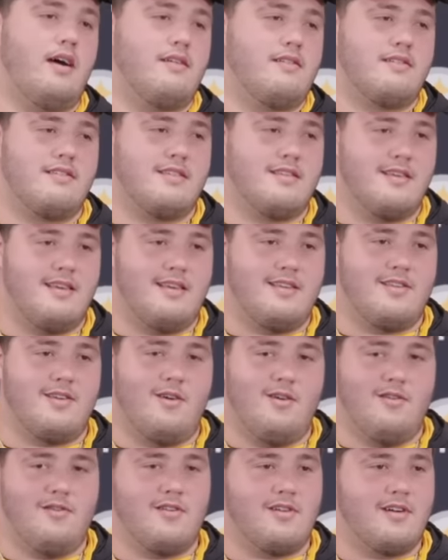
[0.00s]
Oh, it's, it's
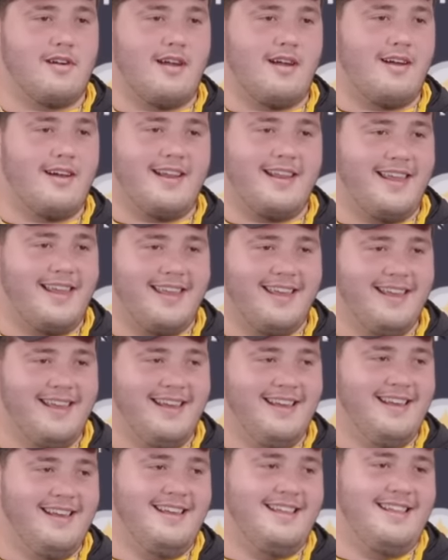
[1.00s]
over. I already
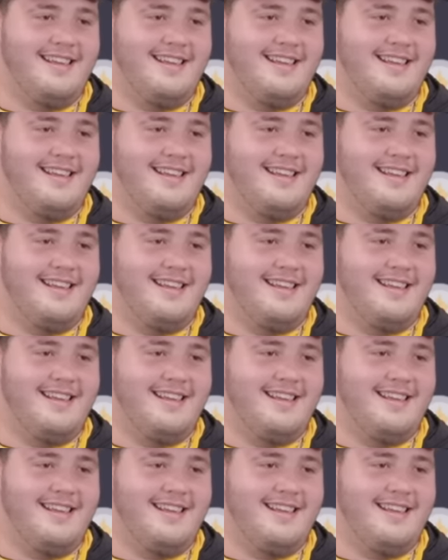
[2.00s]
